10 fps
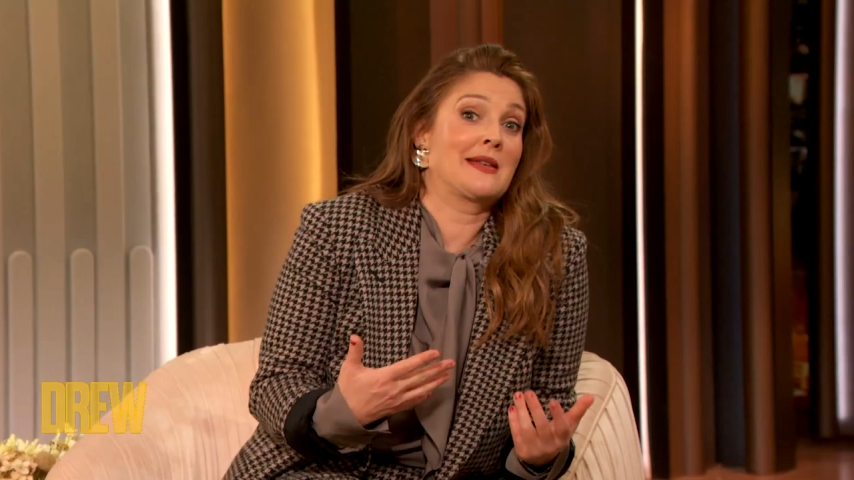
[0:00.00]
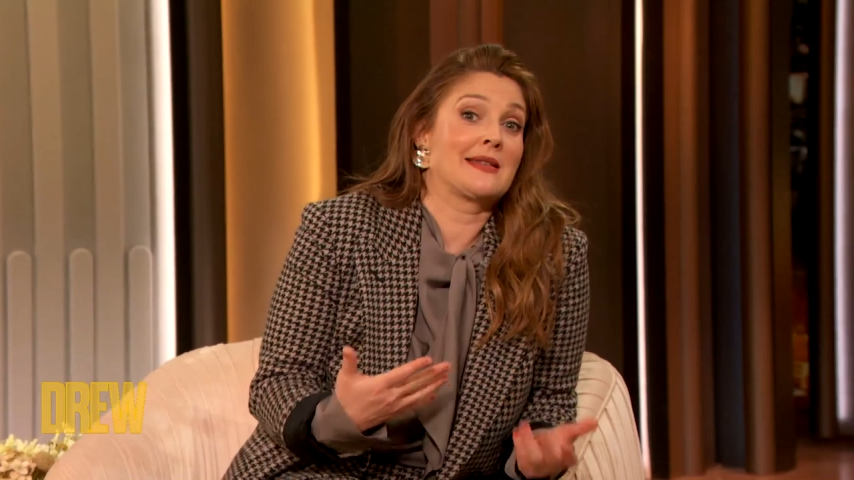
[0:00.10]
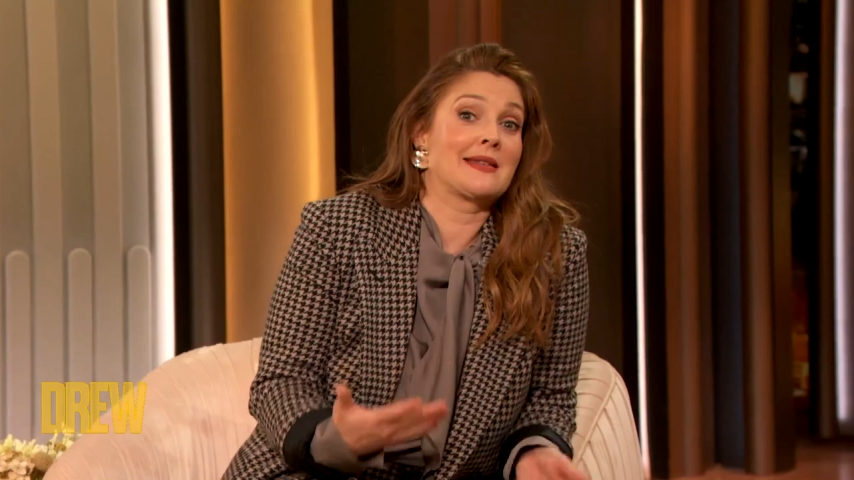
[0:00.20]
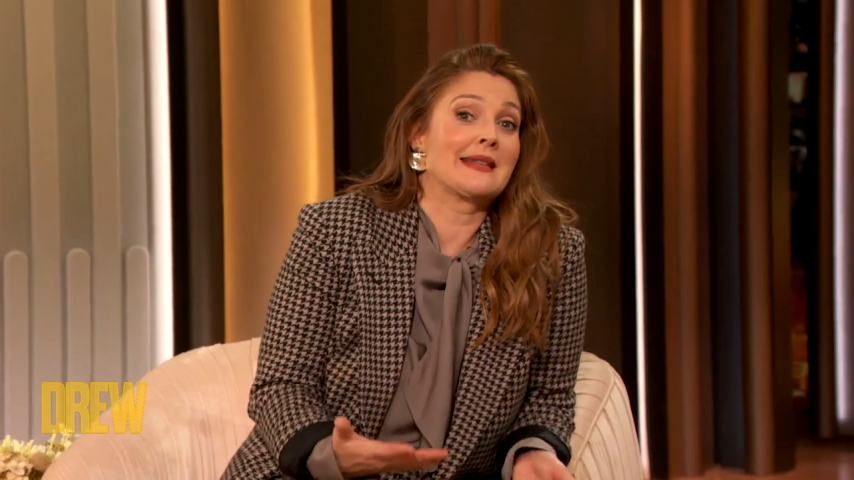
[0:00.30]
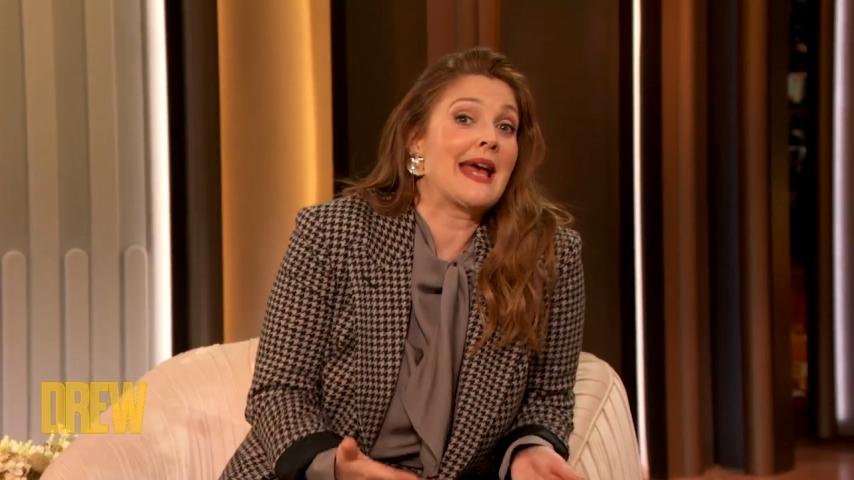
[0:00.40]

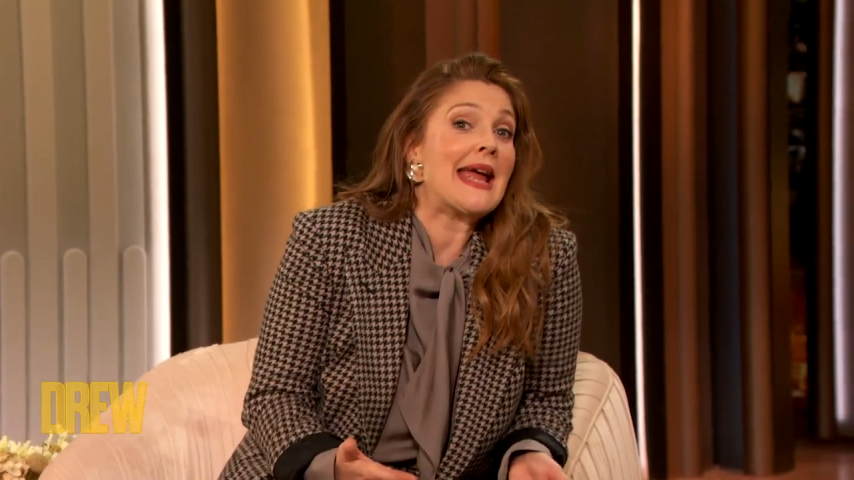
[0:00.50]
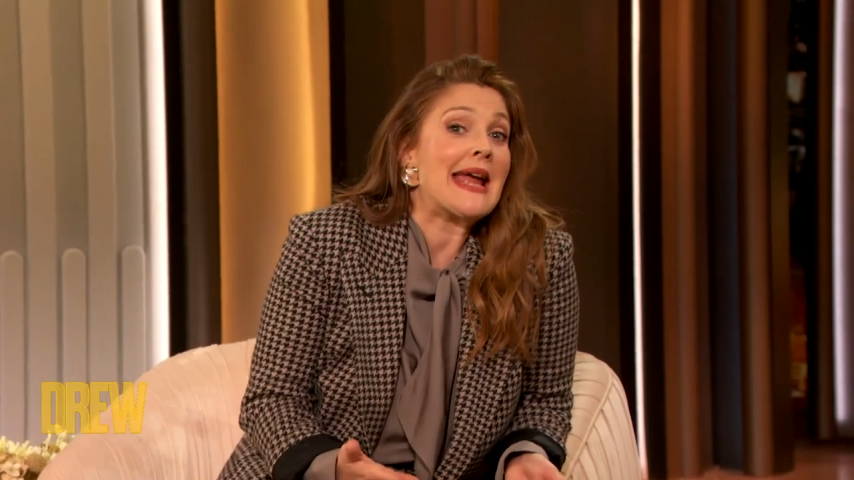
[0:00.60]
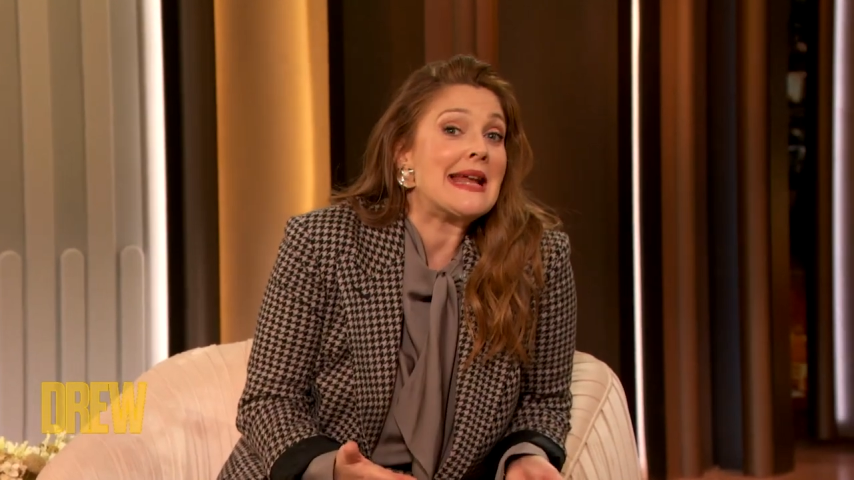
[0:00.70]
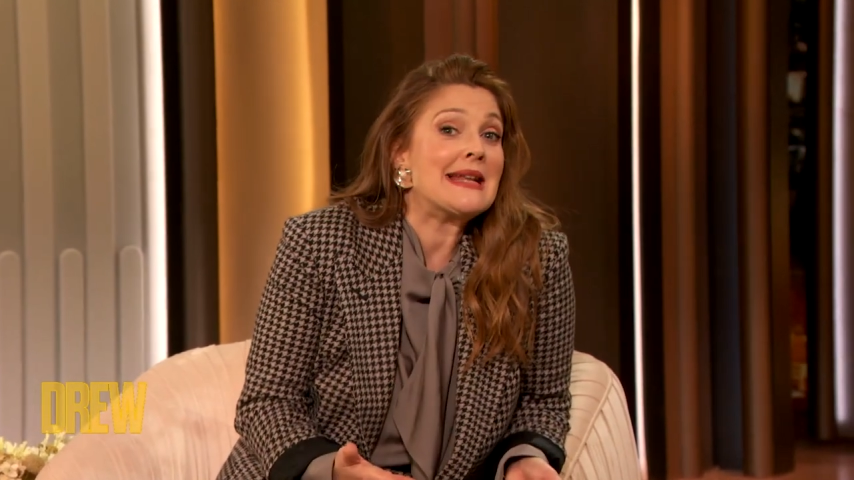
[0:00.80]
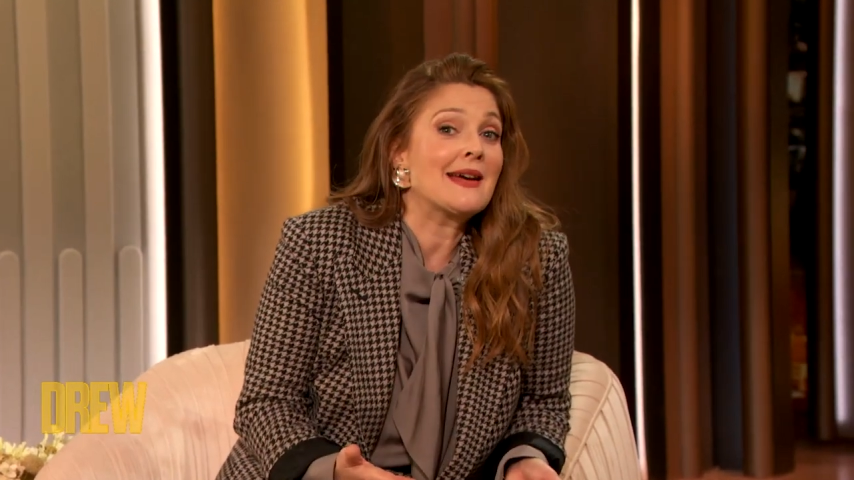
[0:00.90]

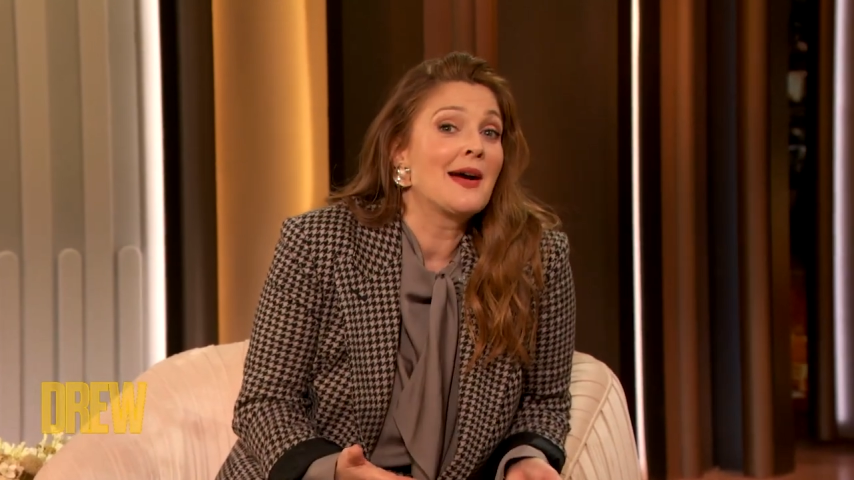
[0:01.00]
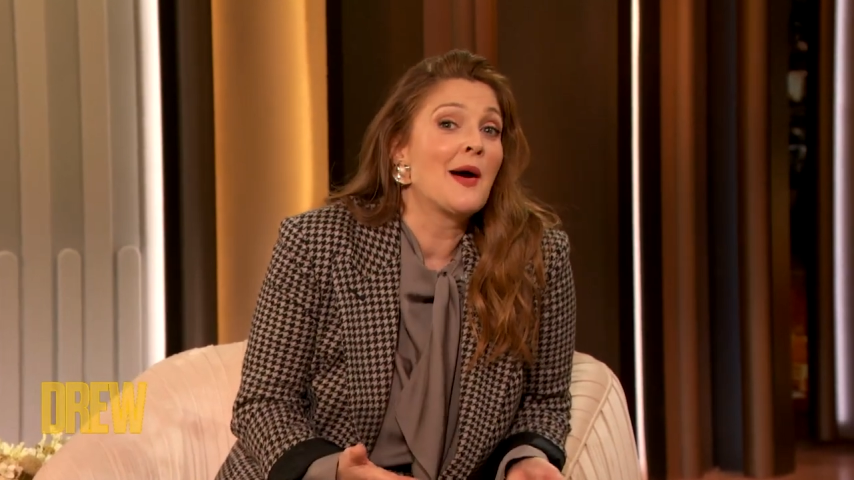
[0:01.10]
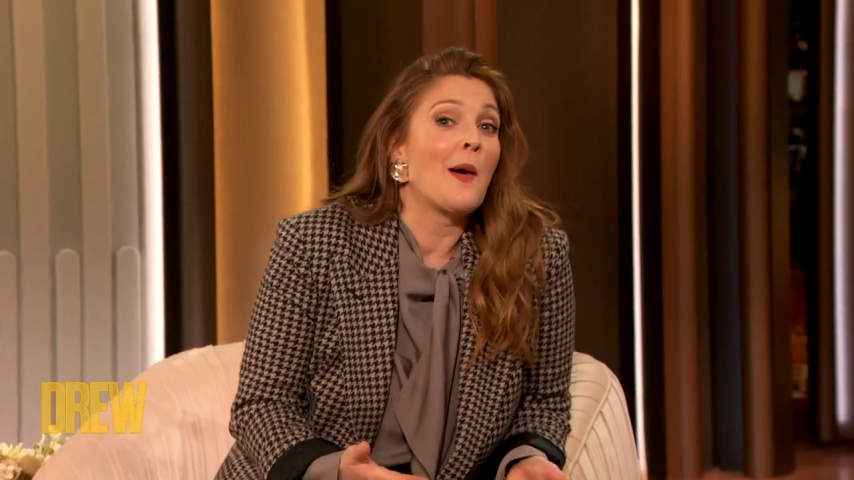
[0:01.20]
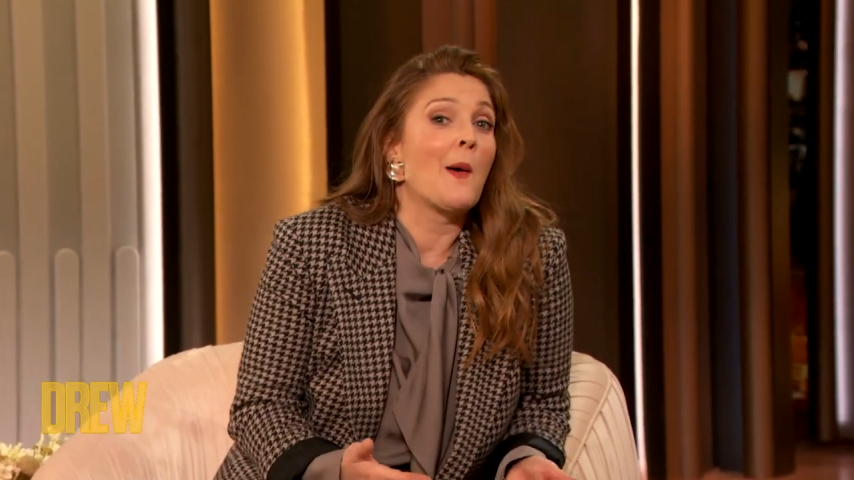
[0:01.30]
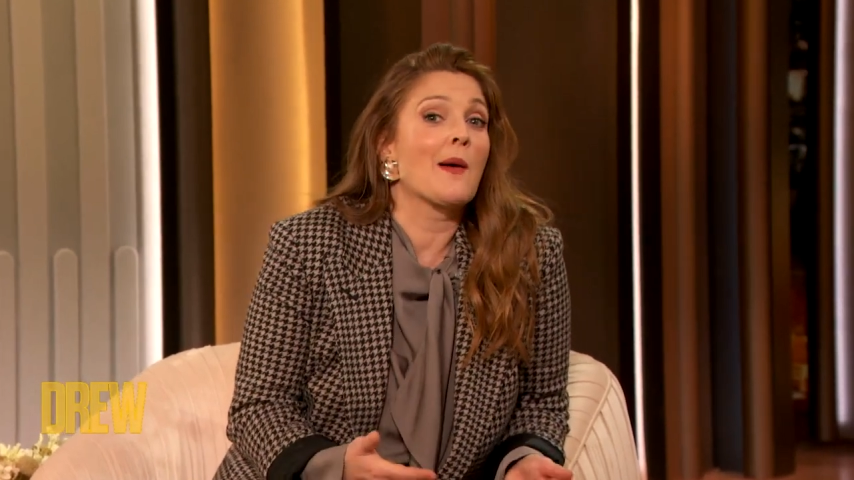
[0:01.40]
slayed
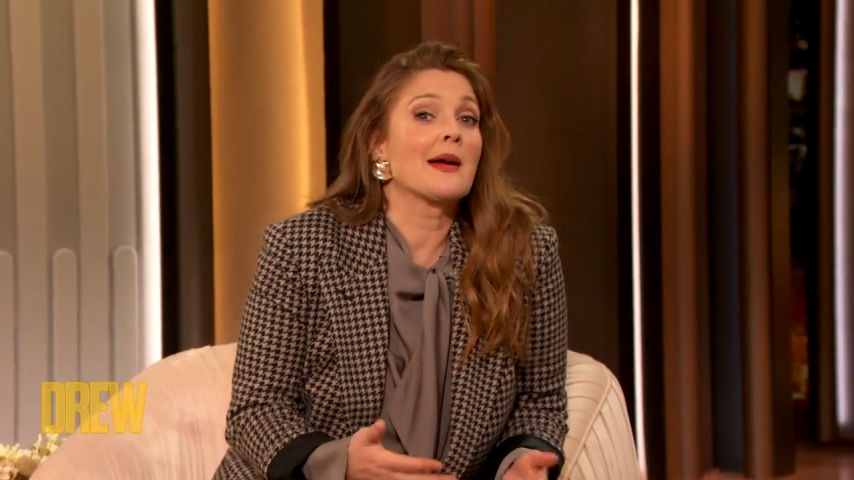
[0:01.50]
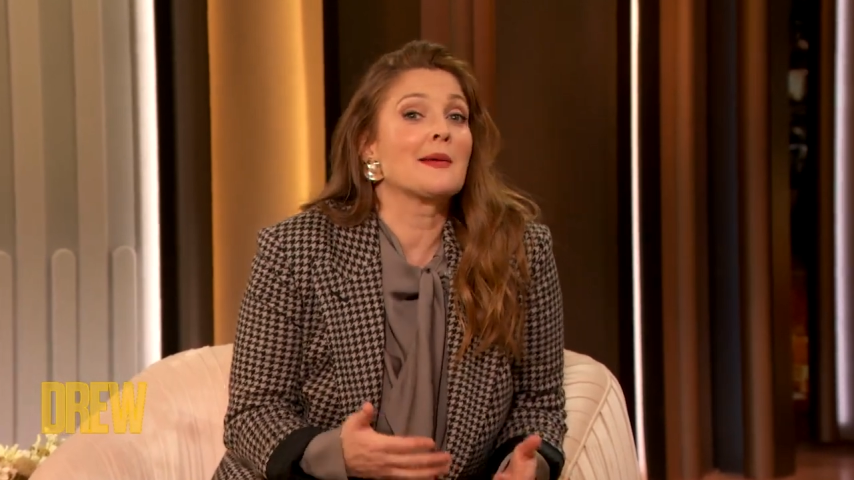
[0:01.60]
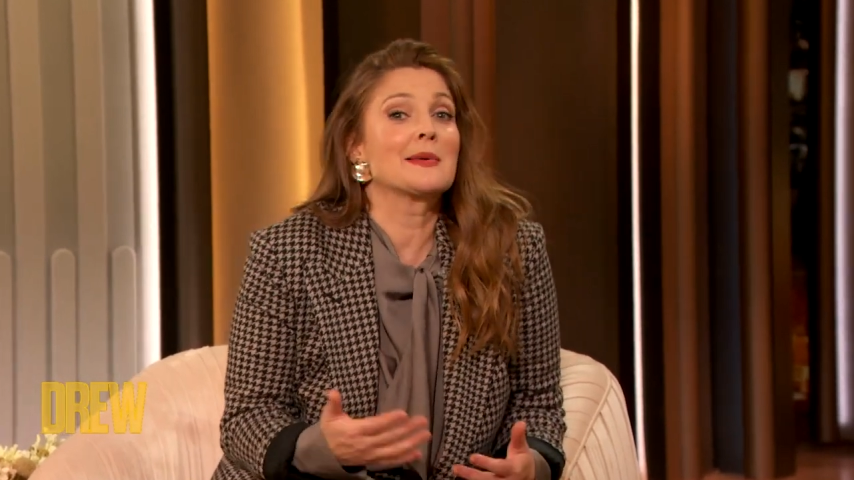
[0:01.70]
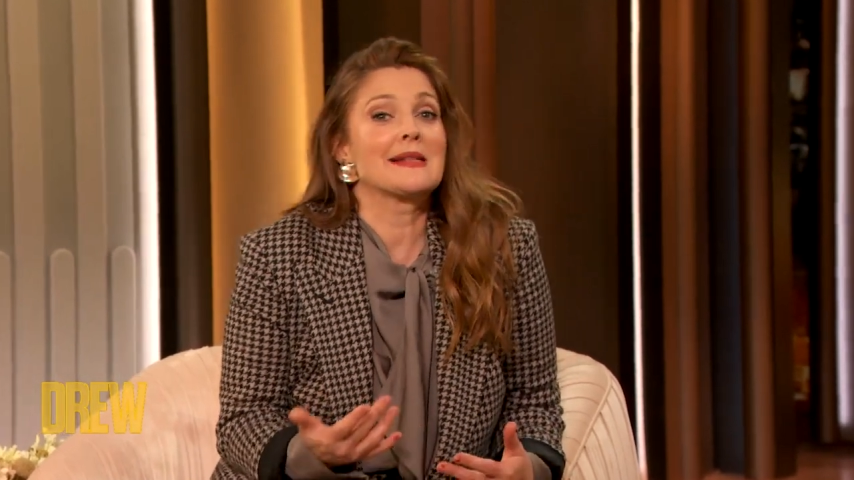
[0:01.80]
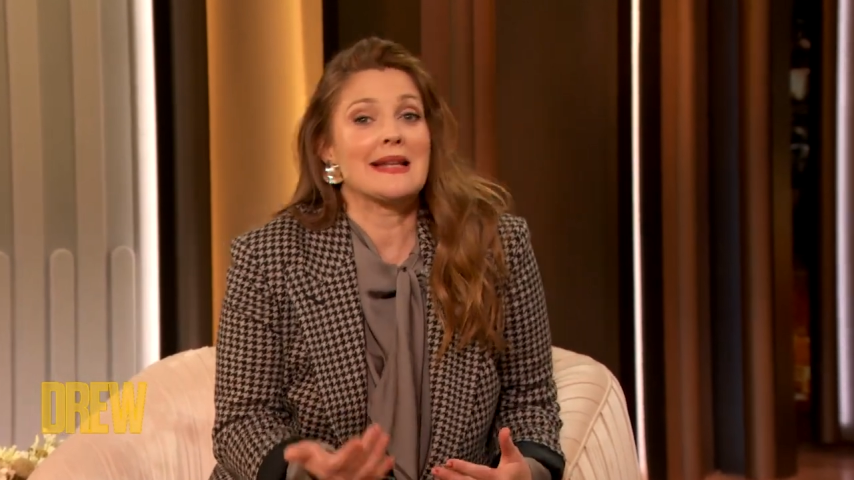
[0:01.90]
or
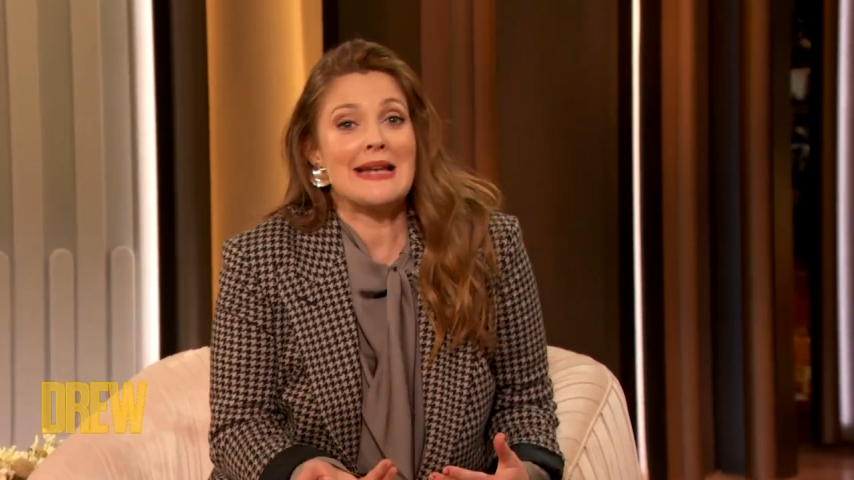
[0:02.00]
it was a